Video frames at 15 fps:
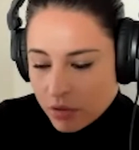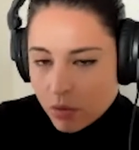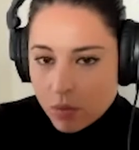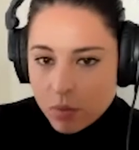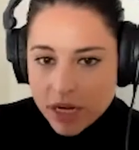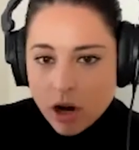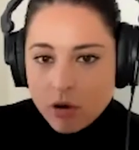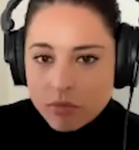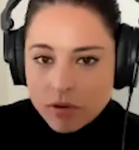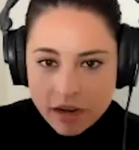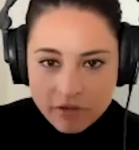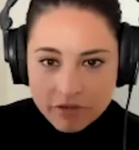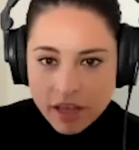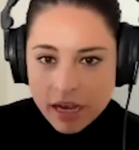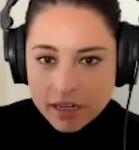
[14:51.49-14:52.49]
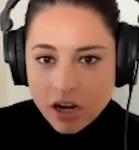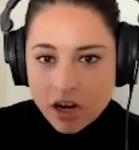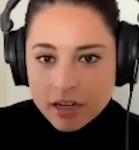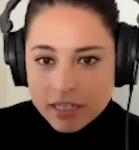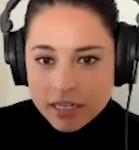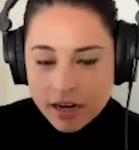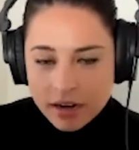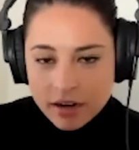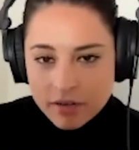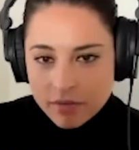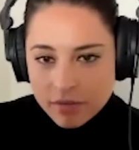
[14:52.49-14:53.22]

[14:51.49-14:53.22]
what we call red flag content,